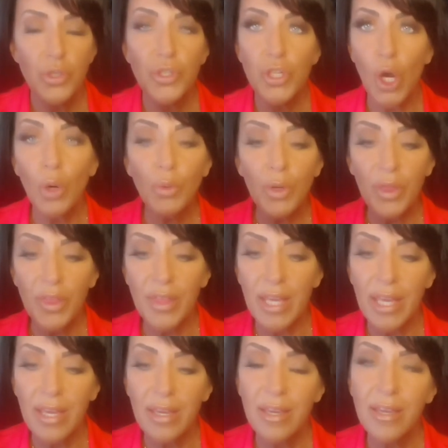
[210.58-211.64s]
don't
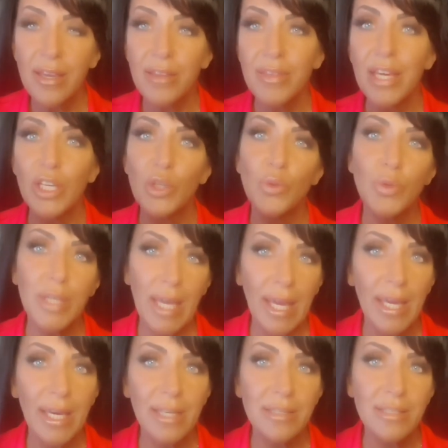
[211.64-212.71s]
think that you
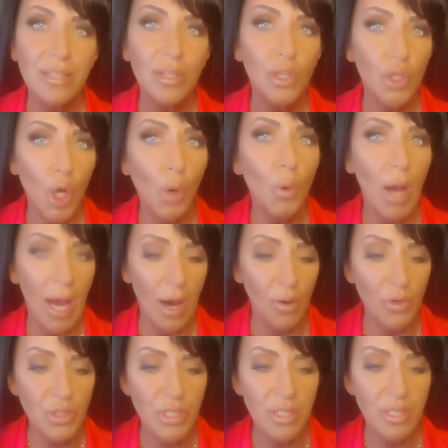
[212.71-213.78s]
can't go
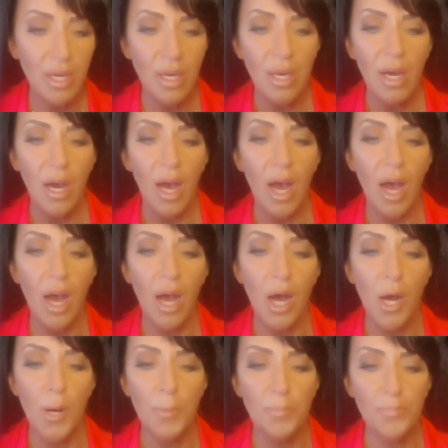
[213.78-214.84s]
out.
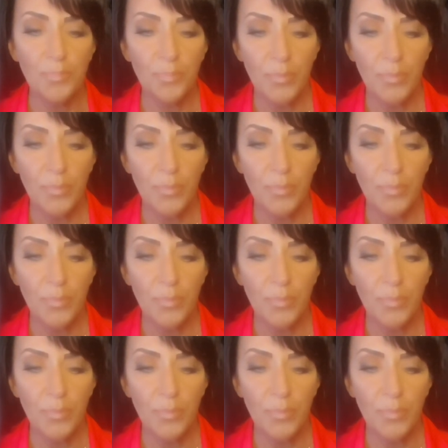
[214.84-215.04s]
Okay,